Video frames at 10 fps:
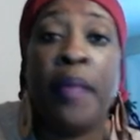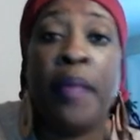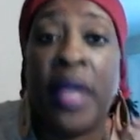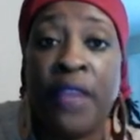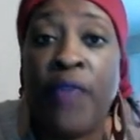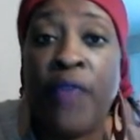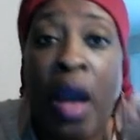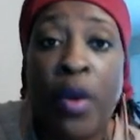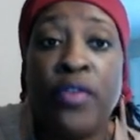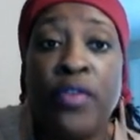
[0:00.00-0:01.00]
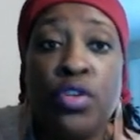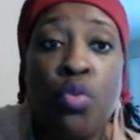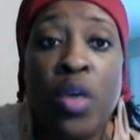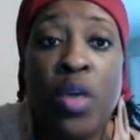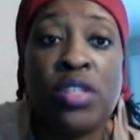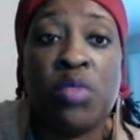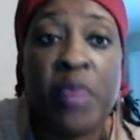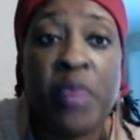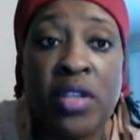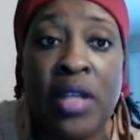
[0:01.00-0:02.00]
If, however, you want some
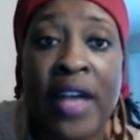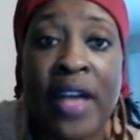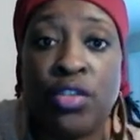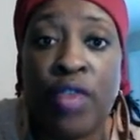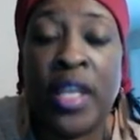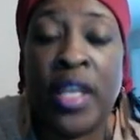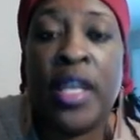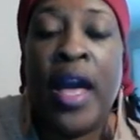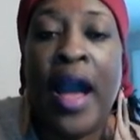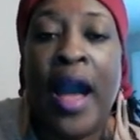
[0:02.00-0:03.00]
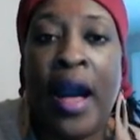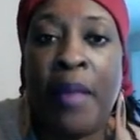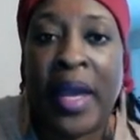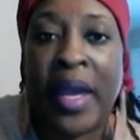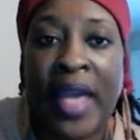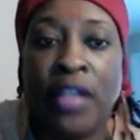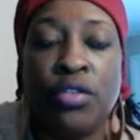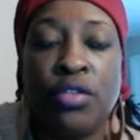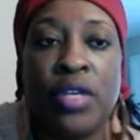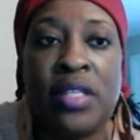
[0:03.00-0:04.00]
specialized training, my
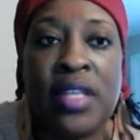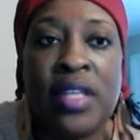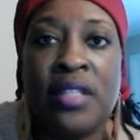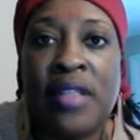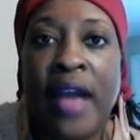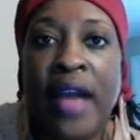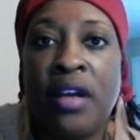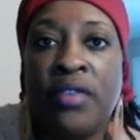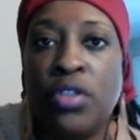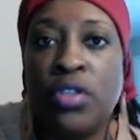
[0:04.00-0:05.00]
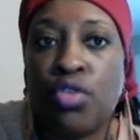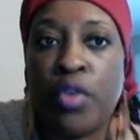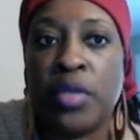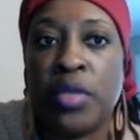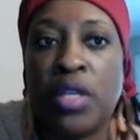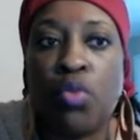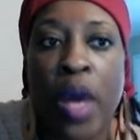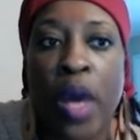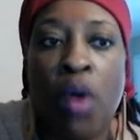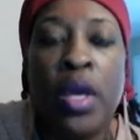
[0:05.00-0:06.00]
calendar is inside of the description as
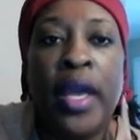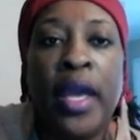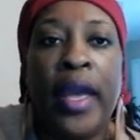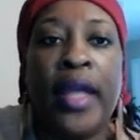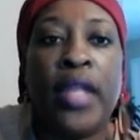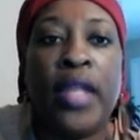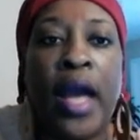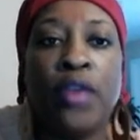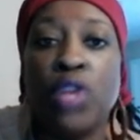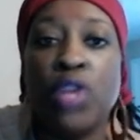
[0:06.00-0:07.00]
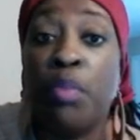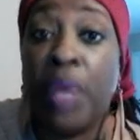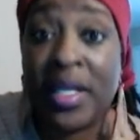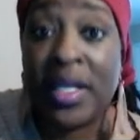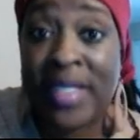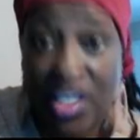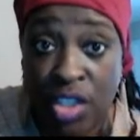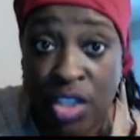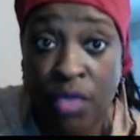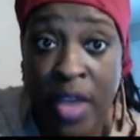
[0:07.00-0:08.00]
well, and you can book a
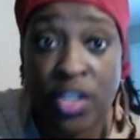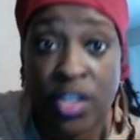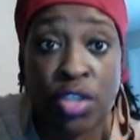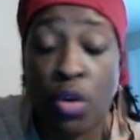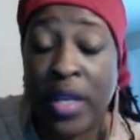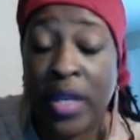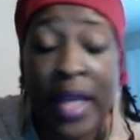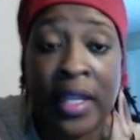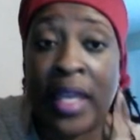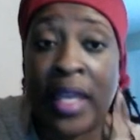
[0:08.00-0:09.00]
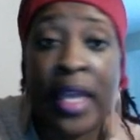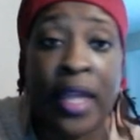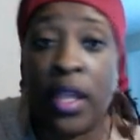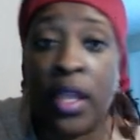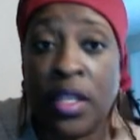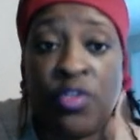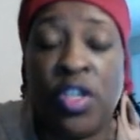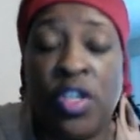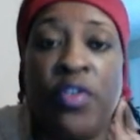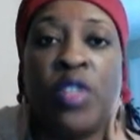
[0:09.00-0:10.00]
session, right? Just go to that link and it's
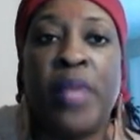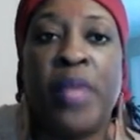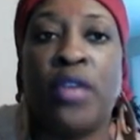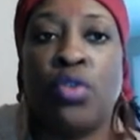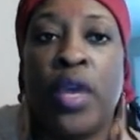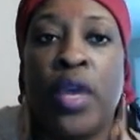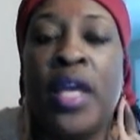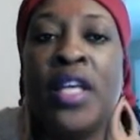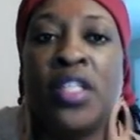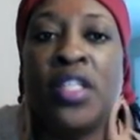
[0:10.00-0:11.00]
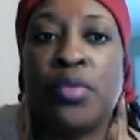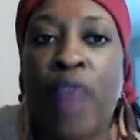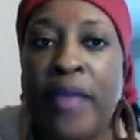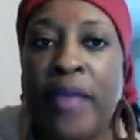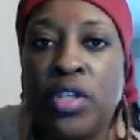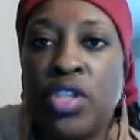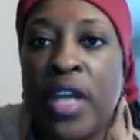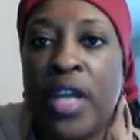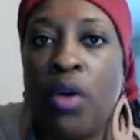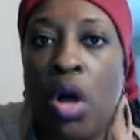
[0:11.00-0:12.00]
self-explanatory. Subscribe to the
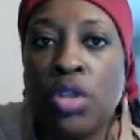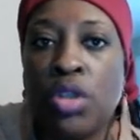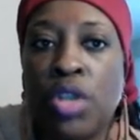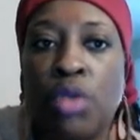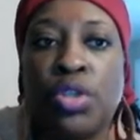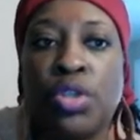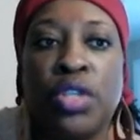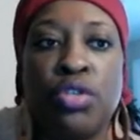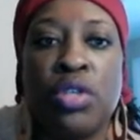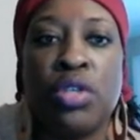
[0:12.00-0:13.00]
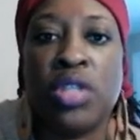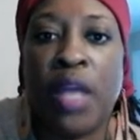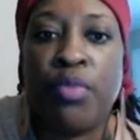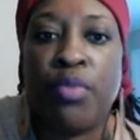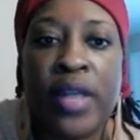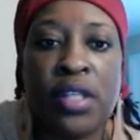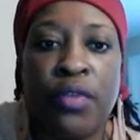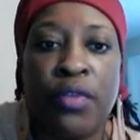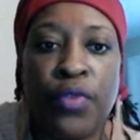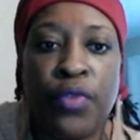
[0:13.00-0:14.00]
channel also so that you can stay abreast of